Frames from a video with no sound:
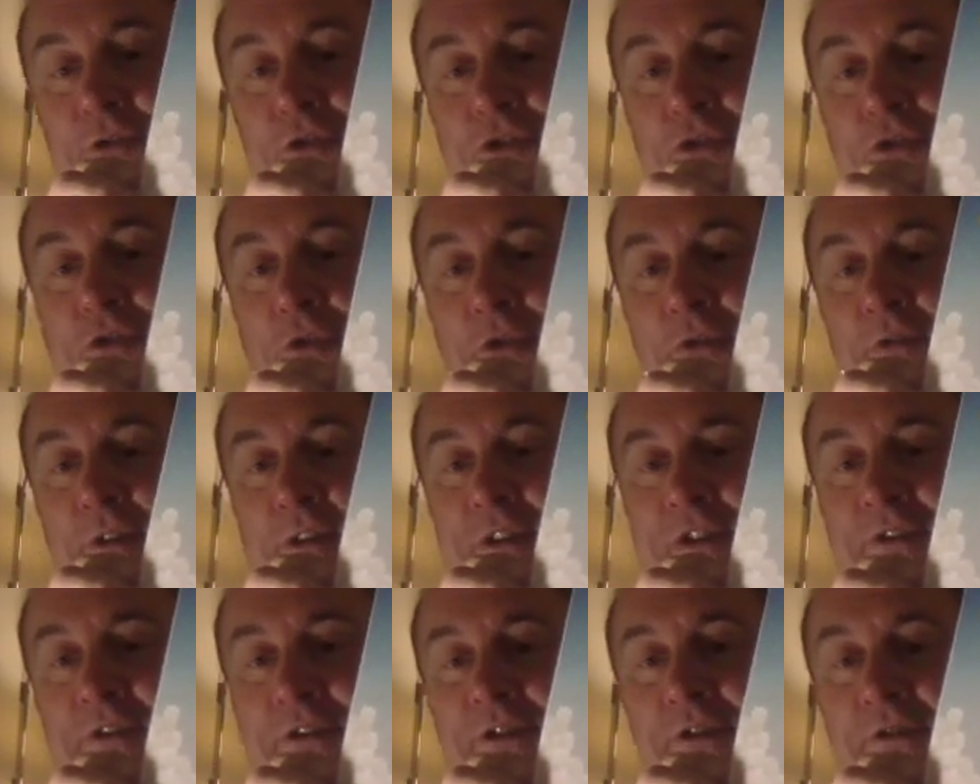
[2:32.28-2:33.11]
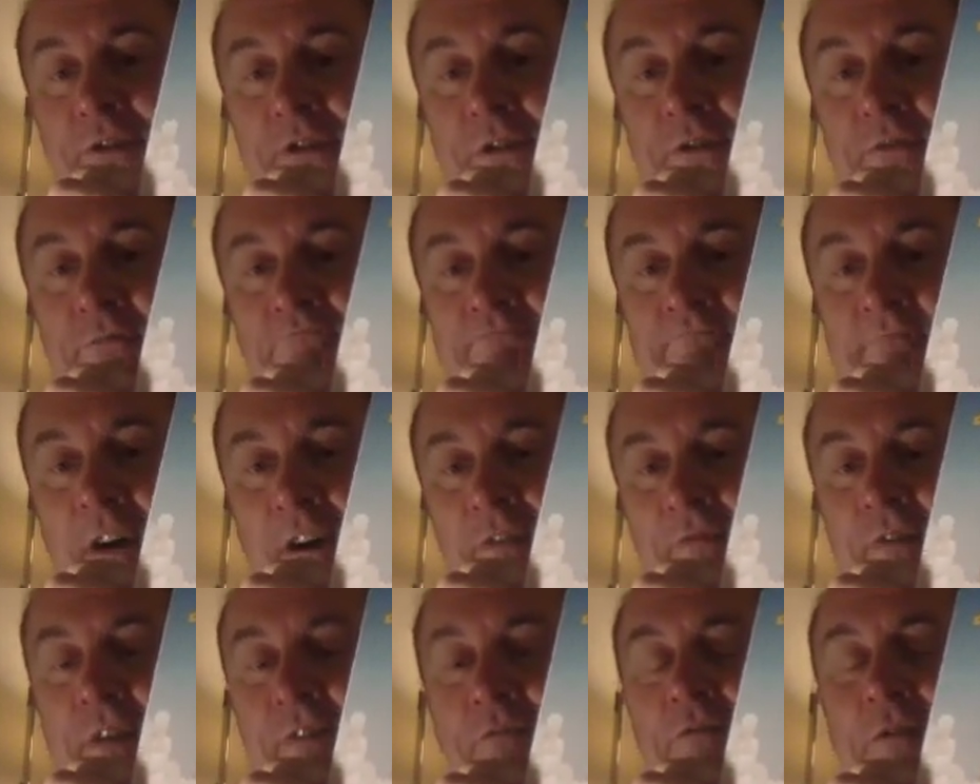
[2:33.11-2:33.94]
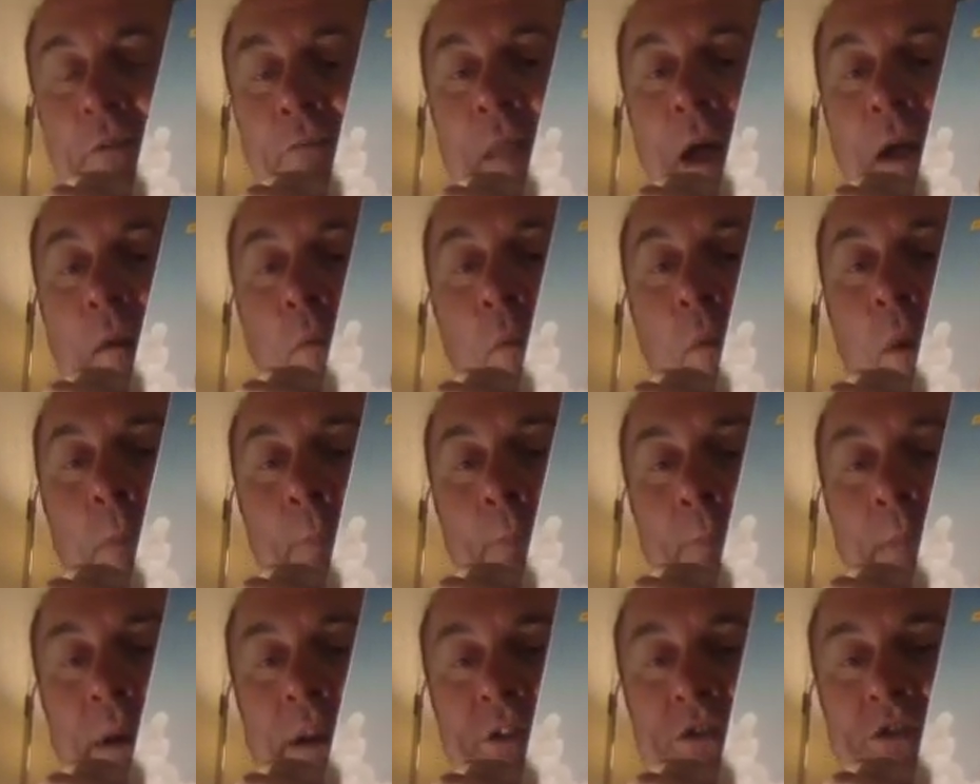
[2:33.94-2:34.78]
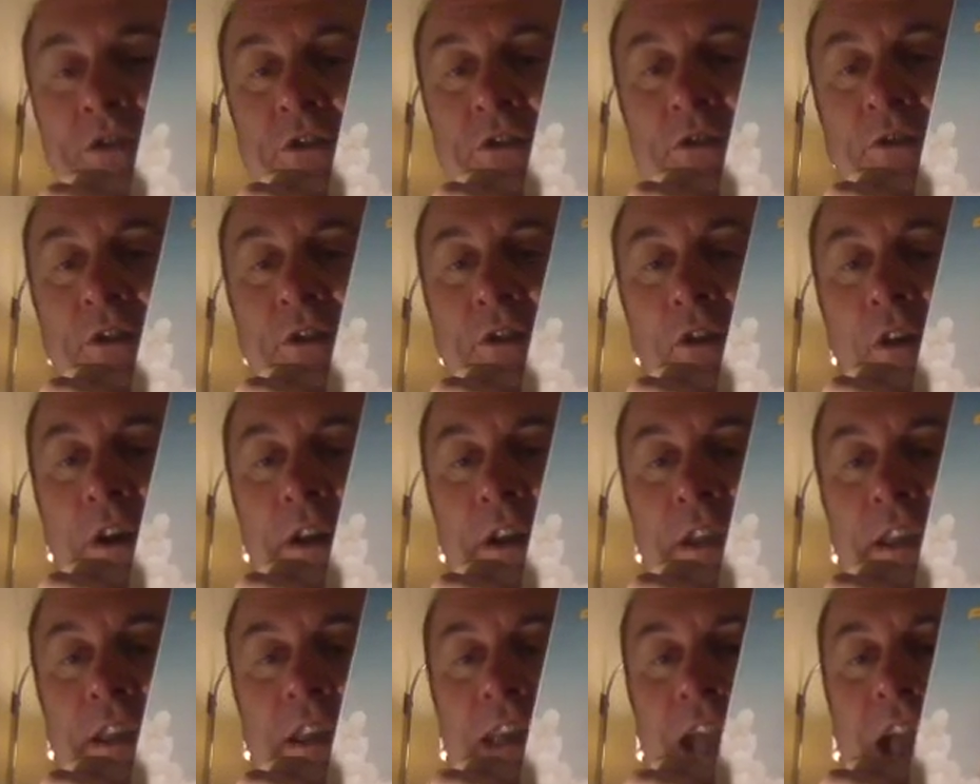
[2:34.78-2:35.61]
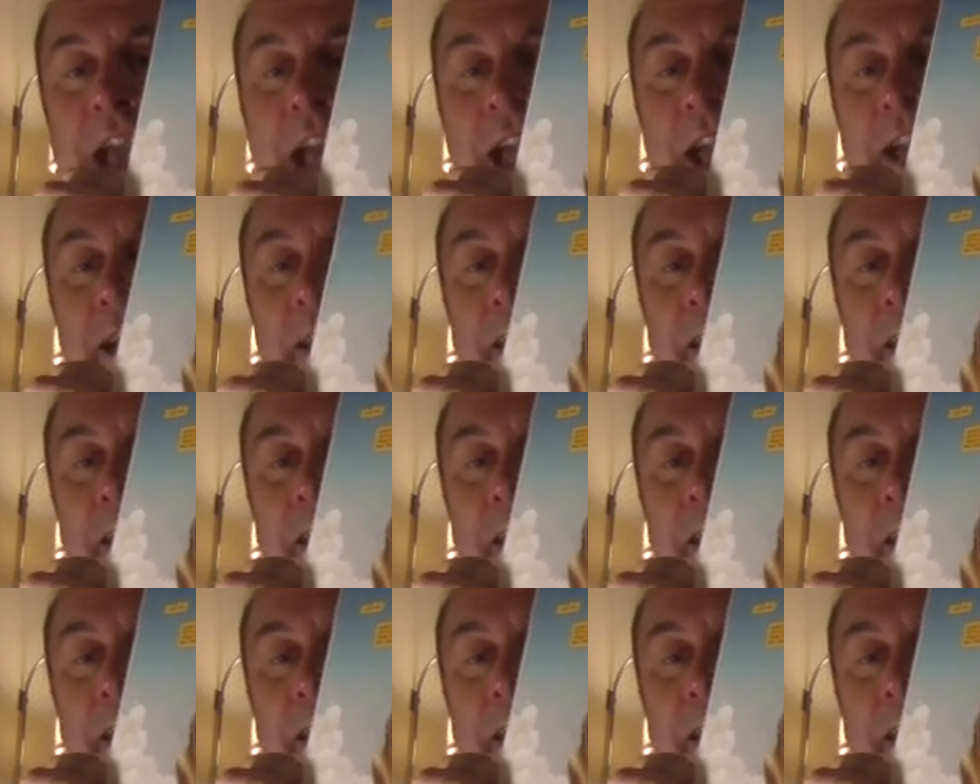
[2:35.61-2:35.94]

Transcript: story. You can, I think from that one picture, you can kind of get.